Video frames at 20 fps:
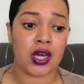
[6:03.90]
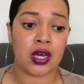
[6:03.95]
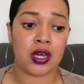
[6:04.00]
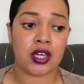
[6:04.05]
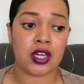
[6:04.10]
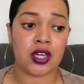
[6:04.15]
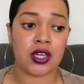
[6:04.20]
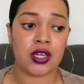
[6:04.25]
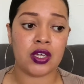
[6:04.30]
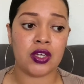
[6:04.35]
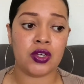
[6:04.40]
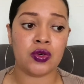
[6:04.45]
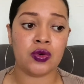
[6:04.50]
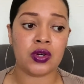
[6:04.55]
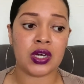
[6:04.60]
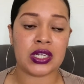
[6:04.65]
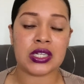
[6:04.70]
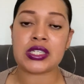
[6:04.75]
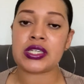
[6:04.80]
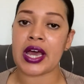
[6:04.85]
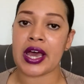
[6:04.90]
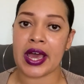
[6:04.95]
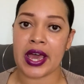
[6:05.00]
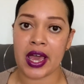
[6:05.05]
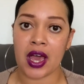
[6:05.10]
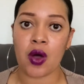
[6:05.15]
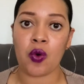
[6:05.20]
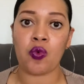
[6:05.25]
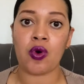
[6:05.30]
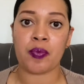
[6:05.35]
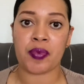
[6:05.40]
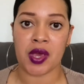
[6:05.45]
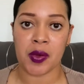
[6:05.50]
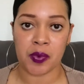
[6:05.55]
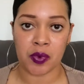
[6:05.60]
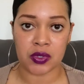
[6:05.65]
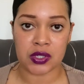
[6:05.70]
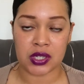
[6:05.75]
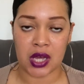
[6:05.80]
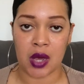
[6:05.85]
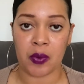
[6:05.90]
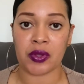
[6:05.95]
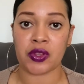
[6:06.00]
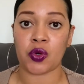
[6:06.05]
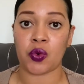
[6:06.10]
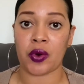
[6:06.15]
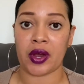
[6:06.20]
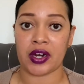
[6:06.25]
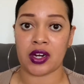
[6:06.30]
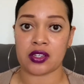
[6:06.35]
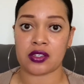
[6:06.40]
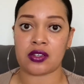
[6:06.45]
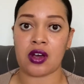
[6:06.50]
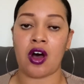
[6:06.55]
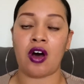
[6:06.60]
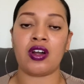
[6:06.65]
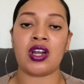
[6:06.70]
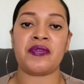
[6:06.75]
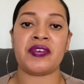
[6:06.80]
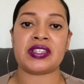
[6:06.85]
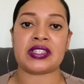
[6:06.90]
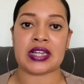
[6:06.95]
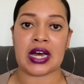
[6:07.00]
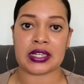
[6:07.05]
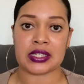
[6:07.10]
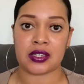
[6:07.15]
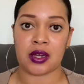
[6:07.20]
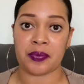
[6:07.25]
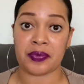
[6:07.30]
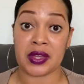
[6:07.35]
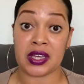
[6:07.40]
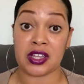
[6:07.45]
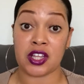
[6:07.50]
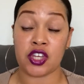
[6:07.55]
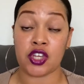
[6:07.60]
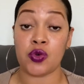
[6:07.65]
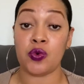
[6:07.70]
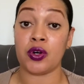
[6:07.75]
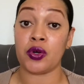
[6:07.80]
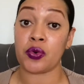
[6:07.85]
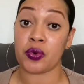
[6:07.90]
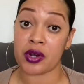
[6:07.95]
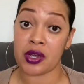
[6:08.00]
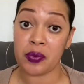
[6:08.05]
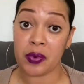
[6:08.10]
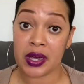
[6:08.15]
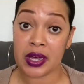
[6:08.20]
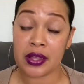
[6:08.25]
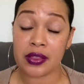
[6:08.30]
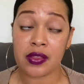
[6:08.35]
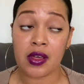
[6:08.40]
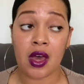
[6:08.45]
you can take what people say with a grain of salt if it's not something that you agree with.